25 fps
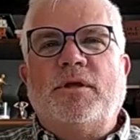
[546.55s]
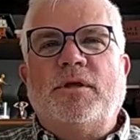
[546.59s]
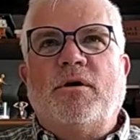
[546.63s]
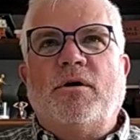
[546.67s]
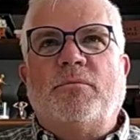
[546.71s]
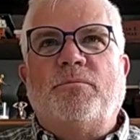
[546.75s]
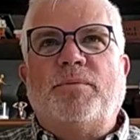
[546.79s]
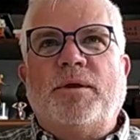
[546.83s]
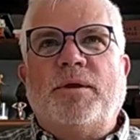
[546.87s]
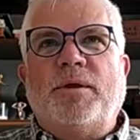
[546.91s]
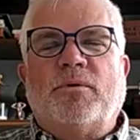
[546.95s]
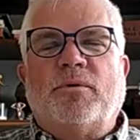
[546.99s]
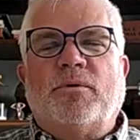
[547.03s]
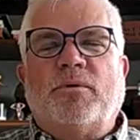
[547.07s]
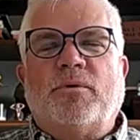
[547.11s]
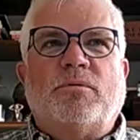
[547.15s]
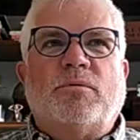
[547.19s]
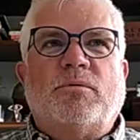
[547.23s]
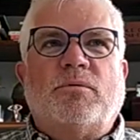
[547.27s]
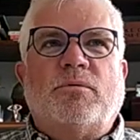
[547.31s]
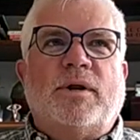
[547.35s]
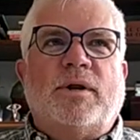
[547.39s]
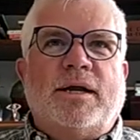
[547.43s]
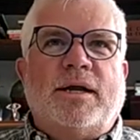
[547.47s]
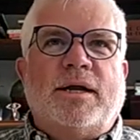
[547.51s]

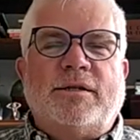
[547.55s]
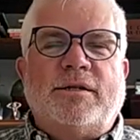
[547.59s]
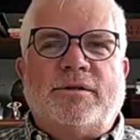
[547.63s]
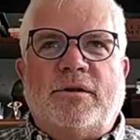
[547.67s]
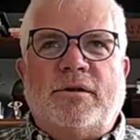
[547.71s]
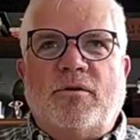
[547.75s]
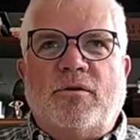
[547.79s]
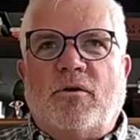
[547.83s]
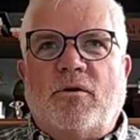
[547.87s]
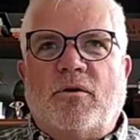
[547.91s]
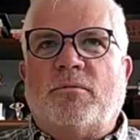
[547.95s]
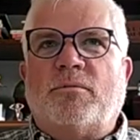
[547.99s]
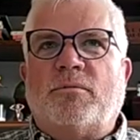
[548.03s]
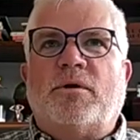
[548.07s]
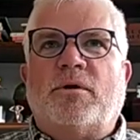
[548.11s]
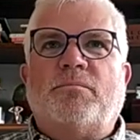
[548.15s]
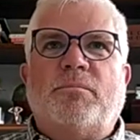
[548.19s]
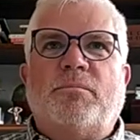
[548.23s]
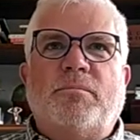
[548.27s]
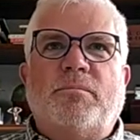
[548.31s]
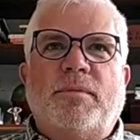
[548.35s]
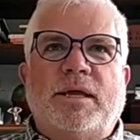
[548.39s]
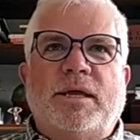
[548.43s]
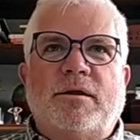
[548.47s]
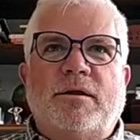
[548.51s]
People, when I get to know them
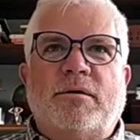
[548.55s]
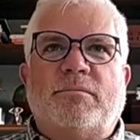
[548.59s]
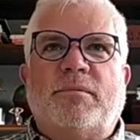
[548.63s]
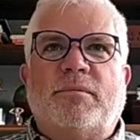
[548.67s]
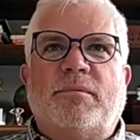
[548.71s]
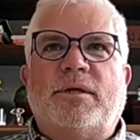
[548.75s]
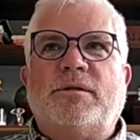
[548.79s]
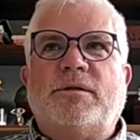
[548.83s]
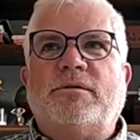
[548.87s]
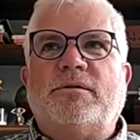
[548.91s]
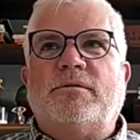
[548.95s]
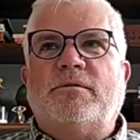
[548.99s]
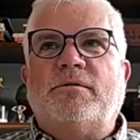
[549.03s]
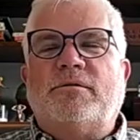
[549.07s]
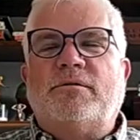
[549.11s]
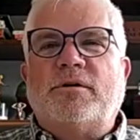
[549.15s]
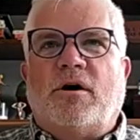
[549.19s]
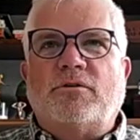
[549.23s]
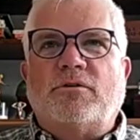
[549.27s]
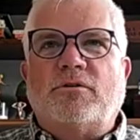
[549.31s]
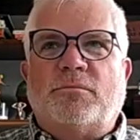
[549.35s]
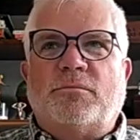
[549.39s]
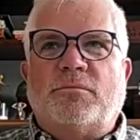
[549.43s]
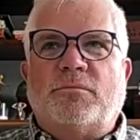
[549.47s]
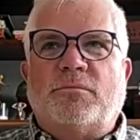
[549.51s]
or meet them and
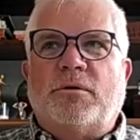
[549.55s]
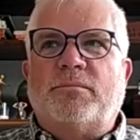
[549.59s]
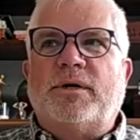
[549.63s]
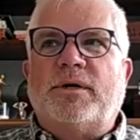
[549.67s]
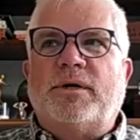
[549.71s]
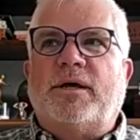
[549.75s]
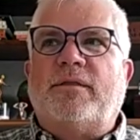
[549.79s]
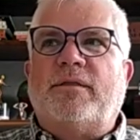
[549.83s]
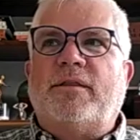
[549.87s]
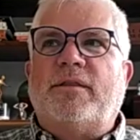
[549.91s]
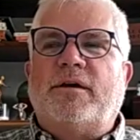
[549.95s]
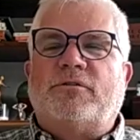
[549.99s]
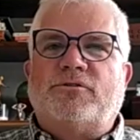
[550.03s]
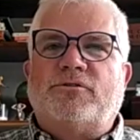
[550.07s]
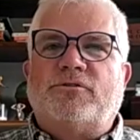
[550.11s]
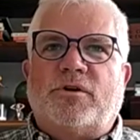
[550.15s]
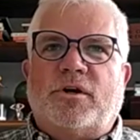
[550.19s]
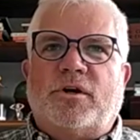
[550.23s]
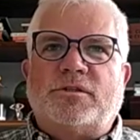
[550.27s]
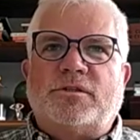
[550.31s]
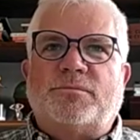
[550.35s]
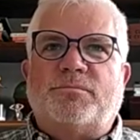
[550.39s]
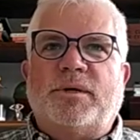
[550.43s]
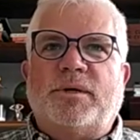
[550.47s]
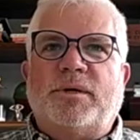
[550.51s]
talk to them a little bit, they'll
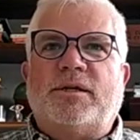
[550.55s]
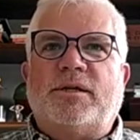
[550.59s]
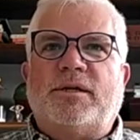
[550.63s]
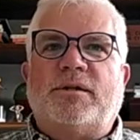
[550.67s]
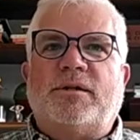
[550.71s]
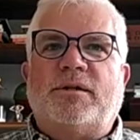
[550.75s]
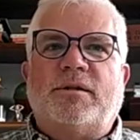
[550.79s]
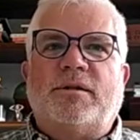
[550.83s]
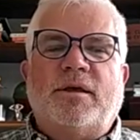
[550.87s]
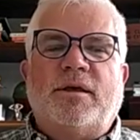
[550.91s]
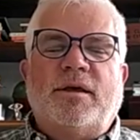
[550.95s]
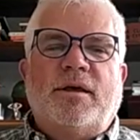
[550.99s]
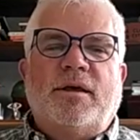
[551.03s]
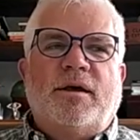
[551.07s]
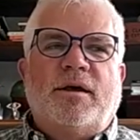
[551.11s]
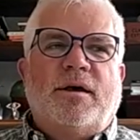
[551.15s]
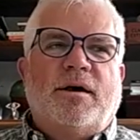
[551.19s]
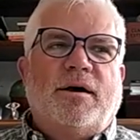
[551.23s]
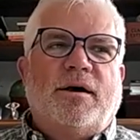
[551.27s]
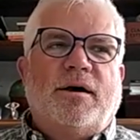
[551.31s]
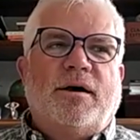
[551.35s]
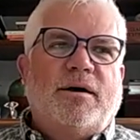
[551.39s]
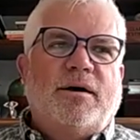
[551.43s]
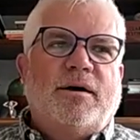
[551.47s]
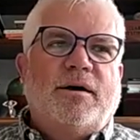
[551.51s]
trust me. And
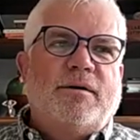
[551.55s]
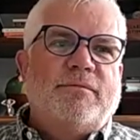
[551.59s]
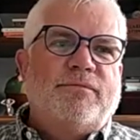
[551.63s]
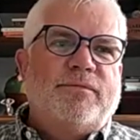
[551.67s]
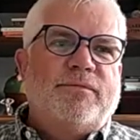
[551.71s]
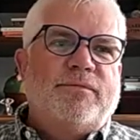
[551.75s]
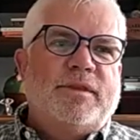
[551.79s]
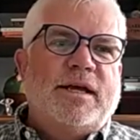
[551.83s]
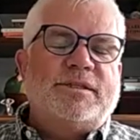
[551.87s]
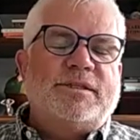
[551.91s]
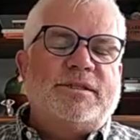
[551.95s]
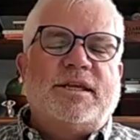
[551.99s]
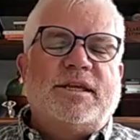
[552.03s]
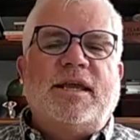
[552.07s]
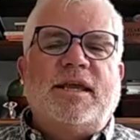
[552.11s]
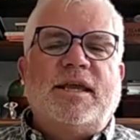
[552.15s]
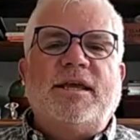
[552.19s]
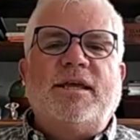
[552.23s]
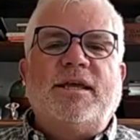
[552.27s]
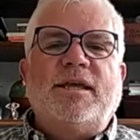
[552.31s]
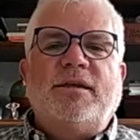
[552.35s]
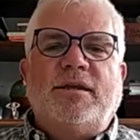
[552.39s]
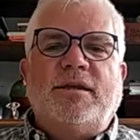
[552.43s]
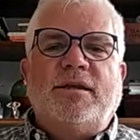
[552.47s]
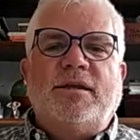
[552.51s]
that's
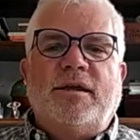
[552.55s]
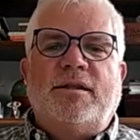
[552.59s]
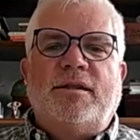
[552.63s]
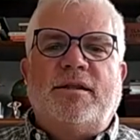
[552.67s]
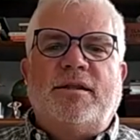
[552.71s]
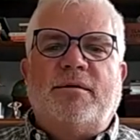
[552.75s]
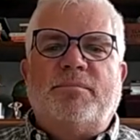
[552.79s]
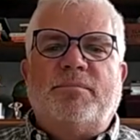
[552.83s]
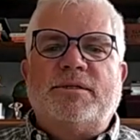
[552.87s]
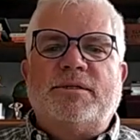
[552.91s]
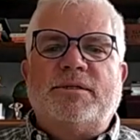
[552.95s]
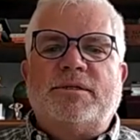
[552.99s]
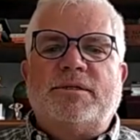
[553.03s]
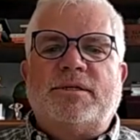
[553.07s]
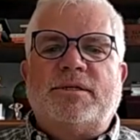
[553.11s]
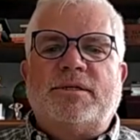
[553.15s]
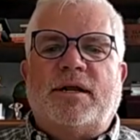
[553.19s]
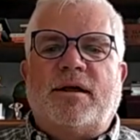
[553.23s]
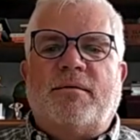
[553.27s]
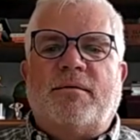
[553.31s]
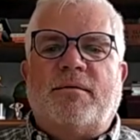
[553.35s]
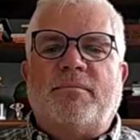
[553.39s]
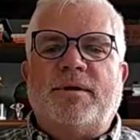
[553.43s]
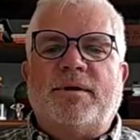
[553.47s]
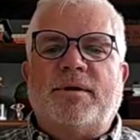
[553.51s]
key in the business that
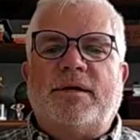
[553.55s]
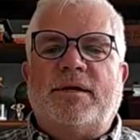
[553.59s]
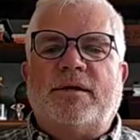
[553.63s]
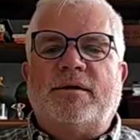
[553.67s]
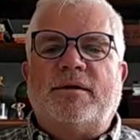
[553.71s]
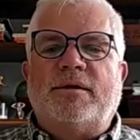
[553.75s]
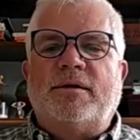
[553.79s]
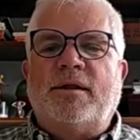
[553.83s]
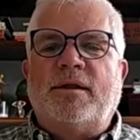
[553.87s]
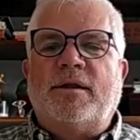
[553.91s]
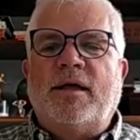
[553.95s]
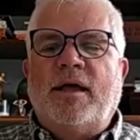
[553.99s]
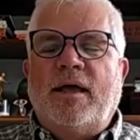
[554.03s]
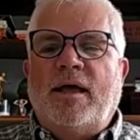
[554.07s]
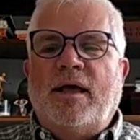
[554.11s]
I'm in.